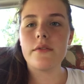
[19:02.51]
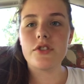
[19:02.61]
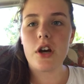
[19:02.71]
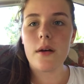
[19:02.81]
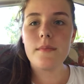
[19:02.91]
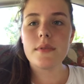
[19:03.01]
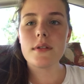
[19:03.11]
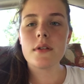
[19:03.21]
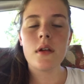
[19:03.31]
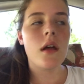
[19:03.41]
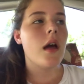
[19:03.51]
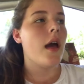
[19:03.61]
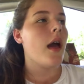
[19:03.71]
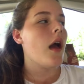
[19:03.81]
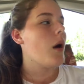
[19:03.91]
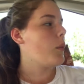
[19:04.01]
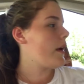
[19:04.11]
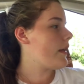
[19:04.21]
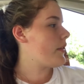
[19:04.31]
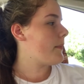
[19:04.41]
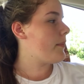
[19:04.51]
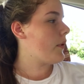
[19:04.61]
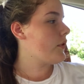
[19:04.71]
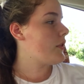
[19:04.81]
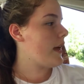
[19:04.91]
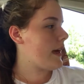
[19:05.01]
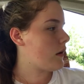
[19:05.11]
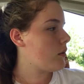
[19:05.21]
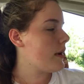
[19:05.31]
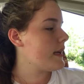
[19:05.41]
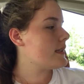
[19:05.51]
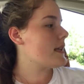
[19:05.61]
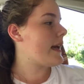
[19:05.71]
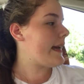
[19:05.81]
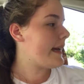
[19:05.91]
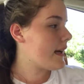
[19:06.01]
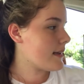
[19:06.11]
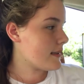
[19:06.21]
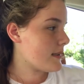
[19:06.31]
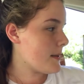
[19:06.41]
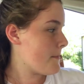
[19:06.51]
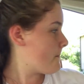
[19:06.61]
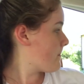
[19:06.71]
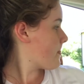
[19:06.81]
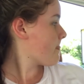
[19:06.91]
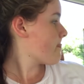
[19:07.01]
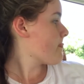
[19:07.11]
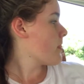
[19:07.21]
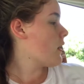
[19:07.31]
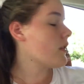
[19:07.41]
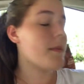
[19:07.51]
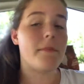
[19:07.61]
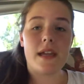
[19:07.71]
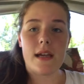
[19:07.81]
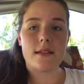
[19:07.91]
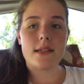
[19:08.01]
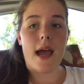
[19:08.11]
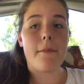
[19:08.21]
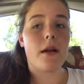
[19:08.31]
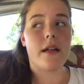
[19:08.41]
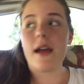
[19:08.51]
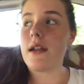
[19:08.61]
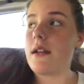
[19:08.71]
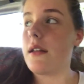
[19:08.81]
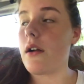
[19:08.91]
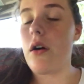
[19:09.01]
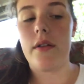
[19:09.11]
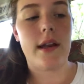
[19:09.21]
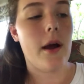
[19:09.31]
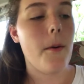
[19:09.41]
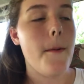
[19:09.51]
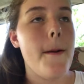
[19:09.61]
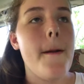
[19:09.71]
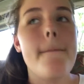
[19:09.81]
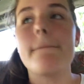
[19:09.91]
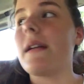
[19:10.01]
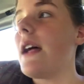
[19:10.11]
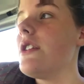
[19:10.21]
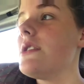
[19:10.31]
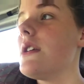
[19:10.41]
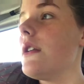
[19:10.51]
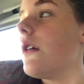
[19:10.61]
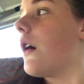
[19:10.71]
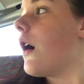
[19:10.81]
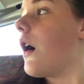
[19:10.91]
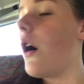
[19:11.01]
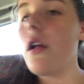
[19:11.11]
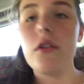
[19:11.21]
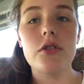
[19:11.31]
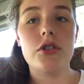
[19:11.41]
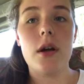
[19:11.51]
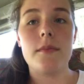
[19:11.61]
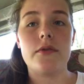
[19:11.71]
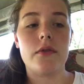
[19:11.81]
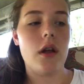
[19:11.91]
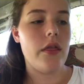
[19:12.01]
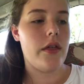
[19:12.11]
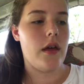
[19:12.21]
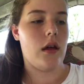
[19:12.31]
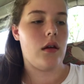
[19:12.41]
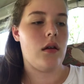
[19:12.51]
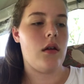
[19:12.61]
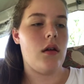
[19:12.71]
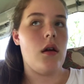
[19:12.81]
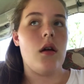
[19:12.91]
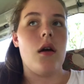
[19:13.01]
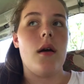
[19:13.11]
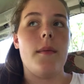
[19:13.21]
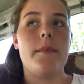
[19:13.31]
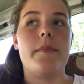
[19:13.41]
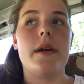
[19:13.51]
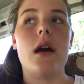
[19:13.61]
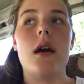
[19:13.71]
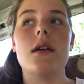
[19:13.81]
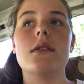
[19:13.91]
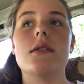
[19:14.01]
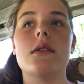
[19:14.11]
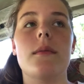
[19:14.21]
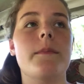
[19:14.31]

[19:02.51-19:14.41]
of jumps with both the ankle weights and the bands. I probably edited like all that out, but I just did all those jumps for nothing because